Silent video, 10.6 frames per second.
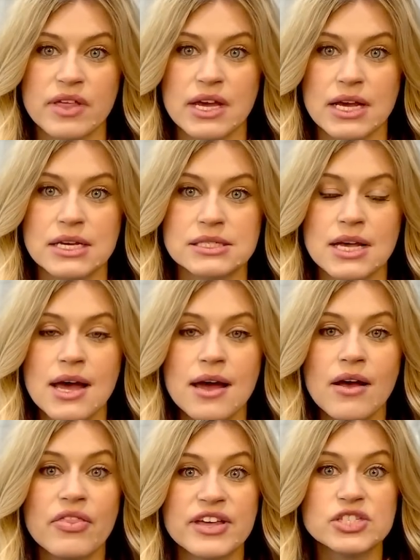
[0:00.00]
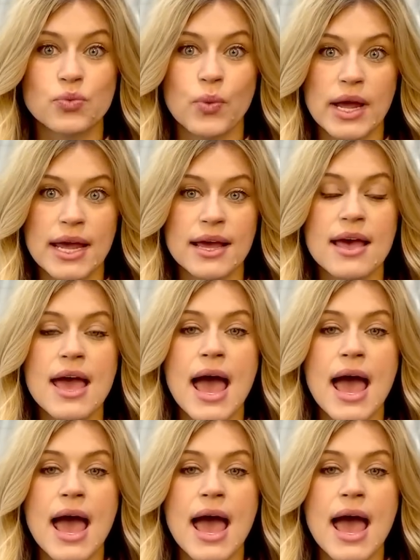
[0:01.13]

these this week,